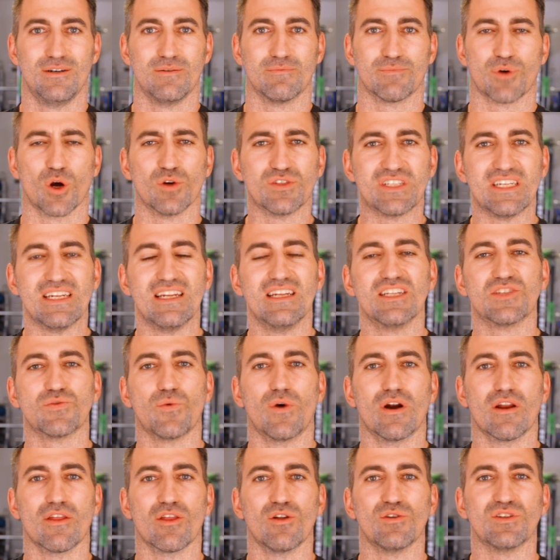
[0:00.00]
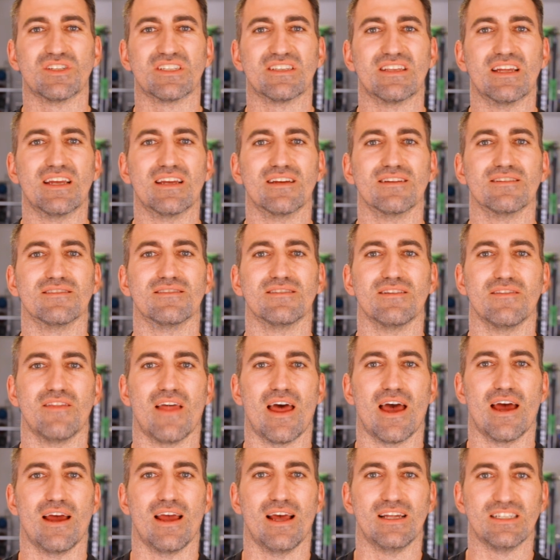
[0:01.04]
Protein is one of those things
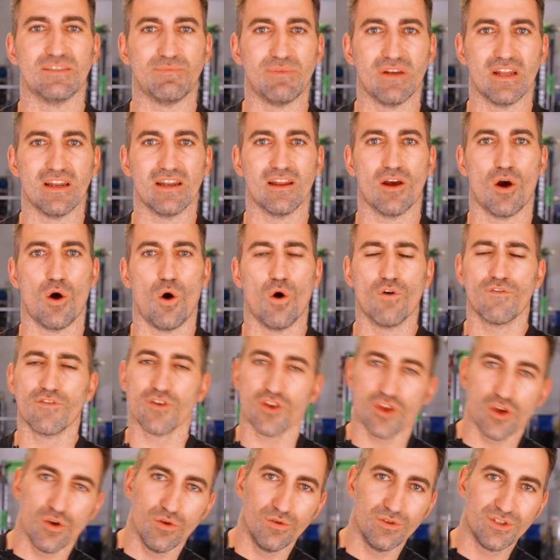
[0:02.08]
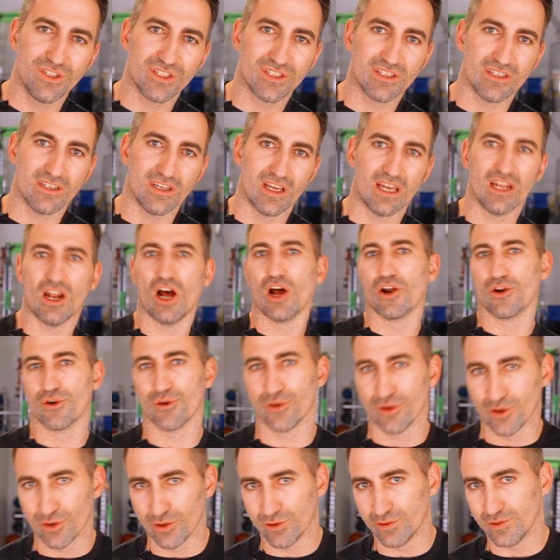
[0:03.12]
that has been overused and
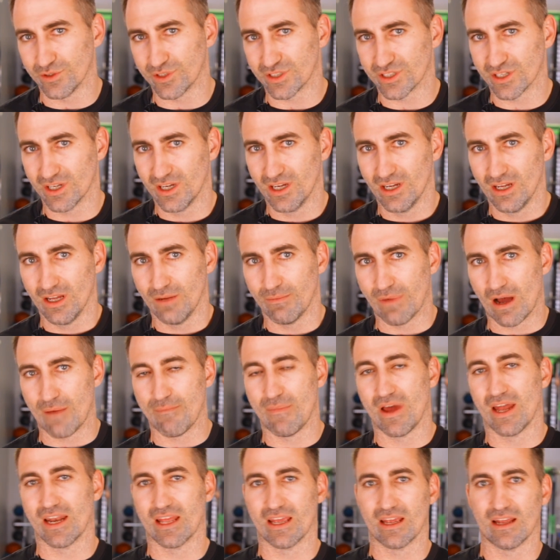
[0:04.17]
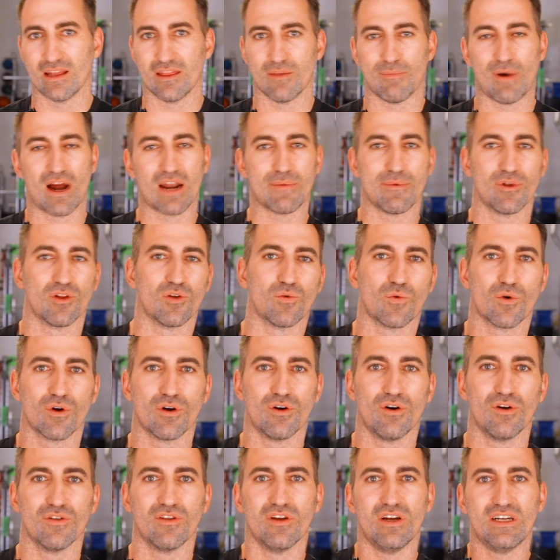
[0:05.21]
underused by many. The bodybuilding
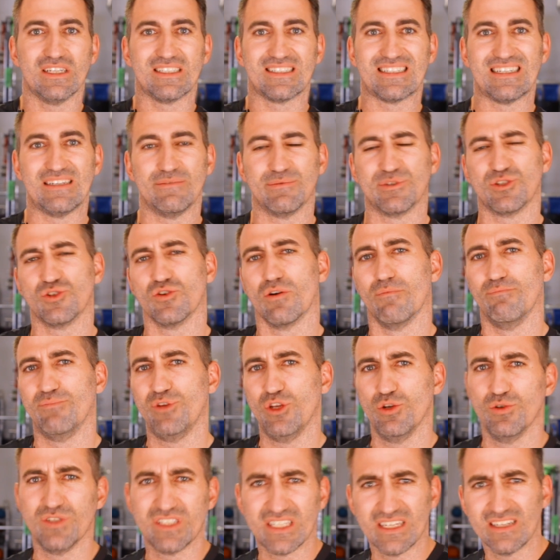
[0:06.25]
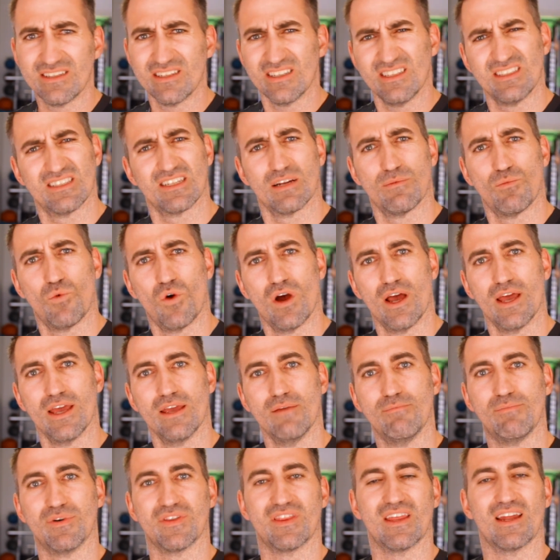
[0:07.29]
world seems to abuse it in some
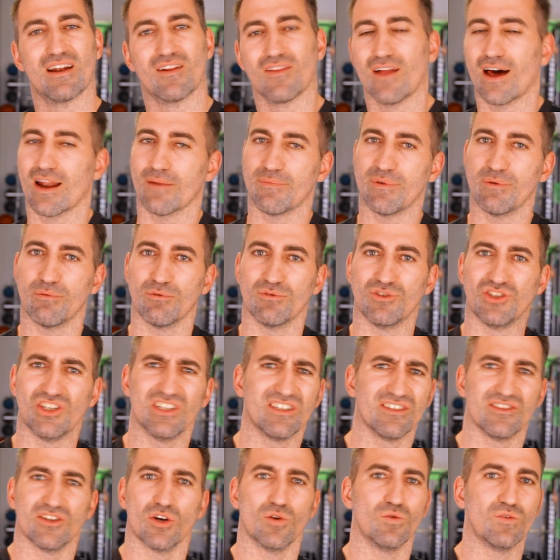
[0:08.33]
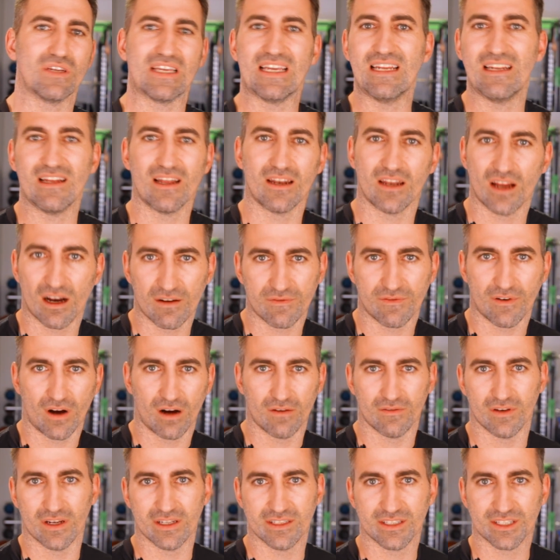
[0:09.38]
way, but then a lot of people just don't eat enough of it.